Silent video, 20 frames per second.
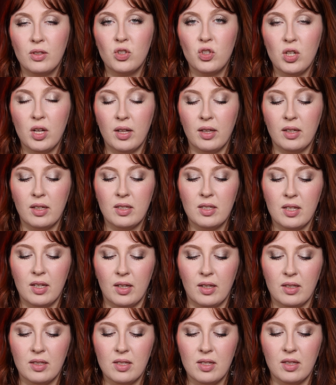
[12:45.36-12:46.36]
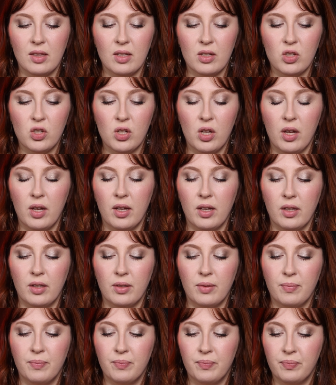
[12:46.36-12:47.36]
Jelly tint in the
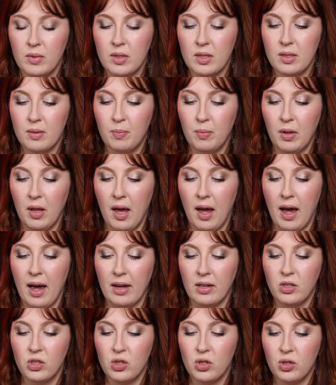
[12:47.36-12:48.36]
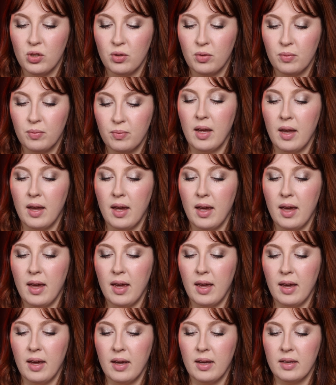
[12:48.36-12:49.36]
shade Splash.
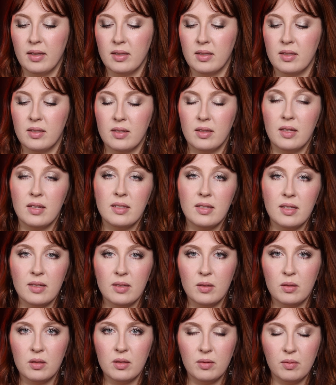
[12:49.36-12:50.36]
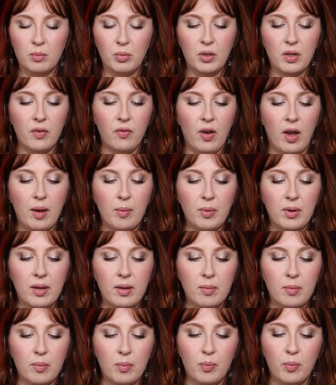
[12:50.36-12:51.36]
And this is pretty
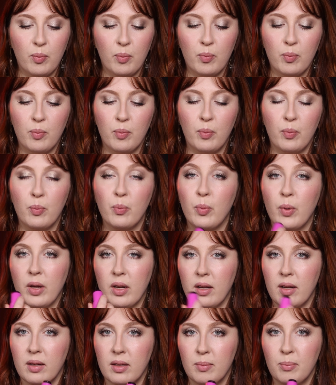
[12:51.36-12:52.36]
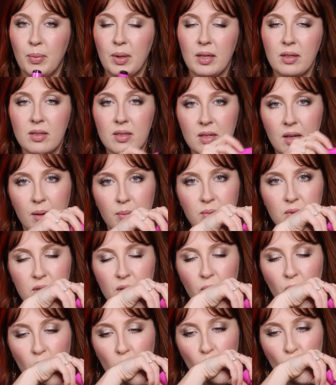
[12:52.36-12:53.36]
vibrant, but it builds up.
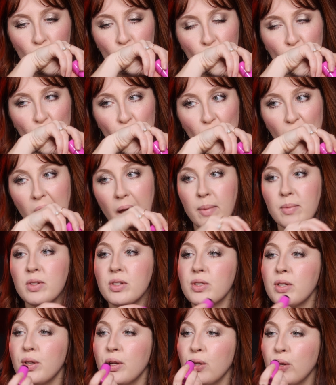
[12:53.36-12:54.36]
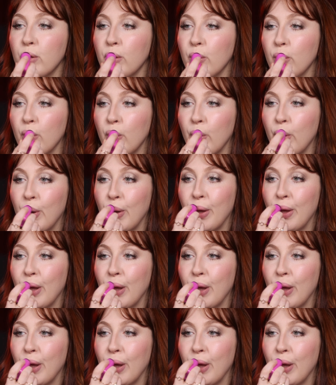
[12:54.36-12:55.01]
So I'm just going to do